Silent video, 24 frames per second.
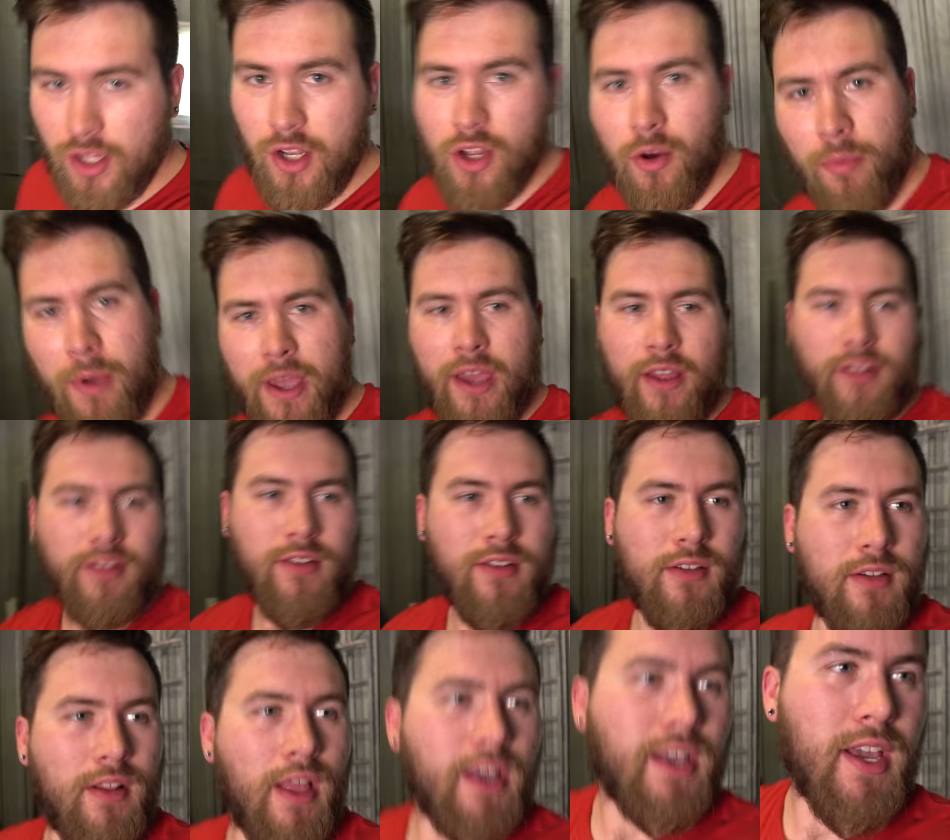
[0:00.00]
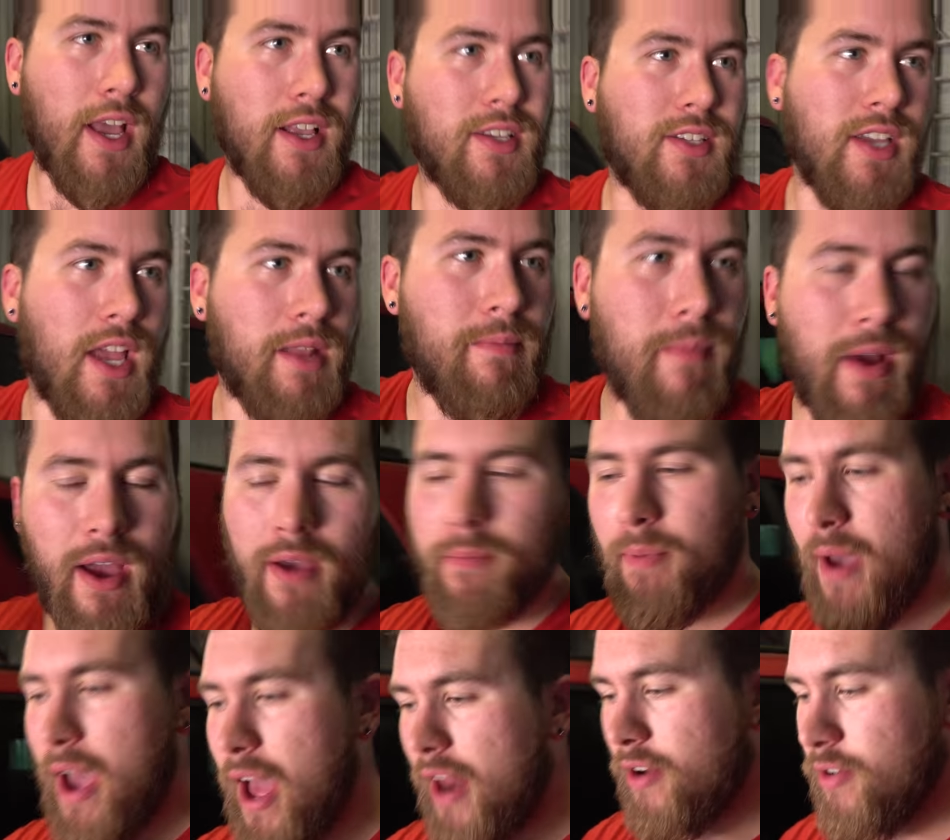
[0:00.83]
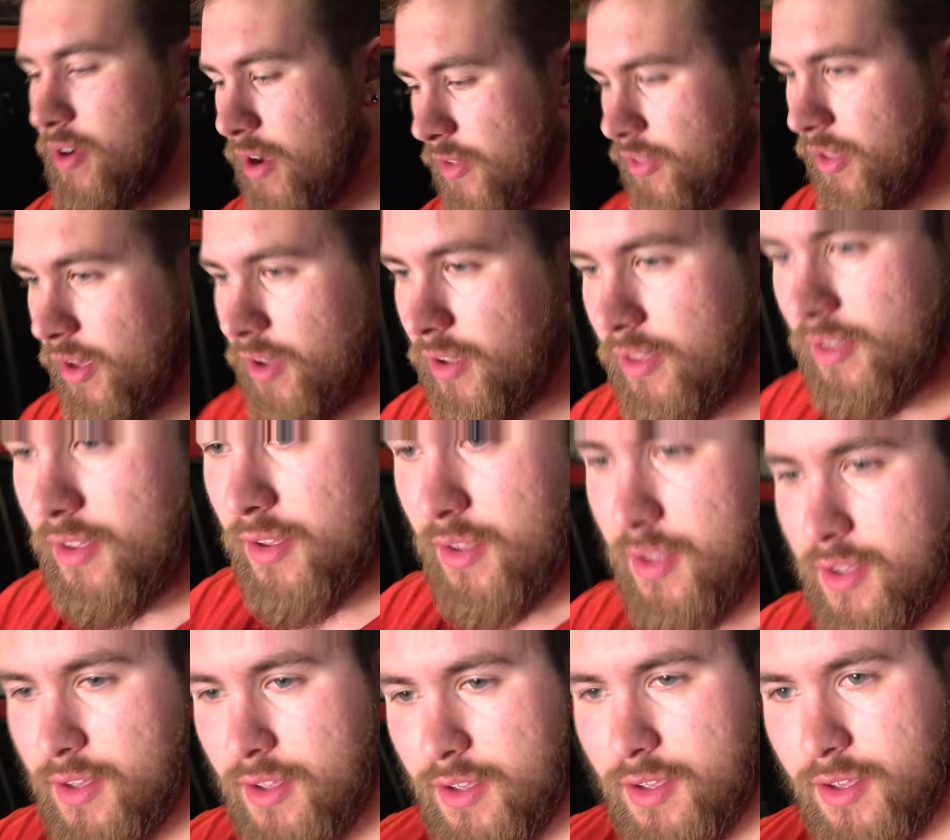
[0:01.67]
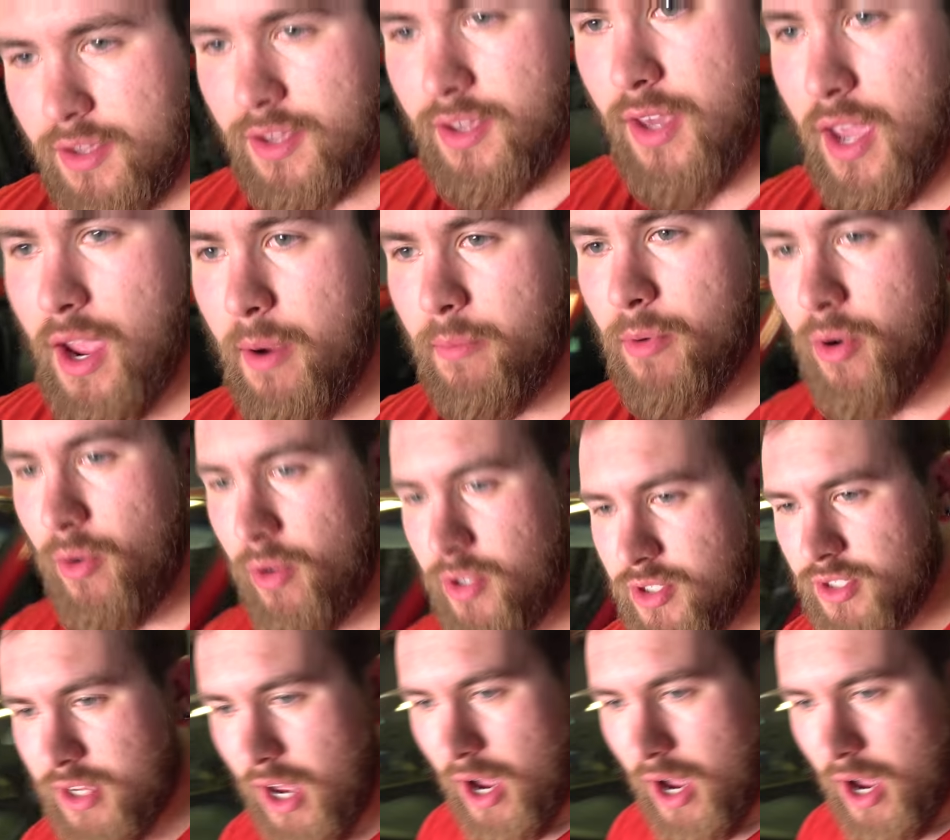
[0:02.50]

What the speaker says: a little bit. Like I said, my battery on the camera was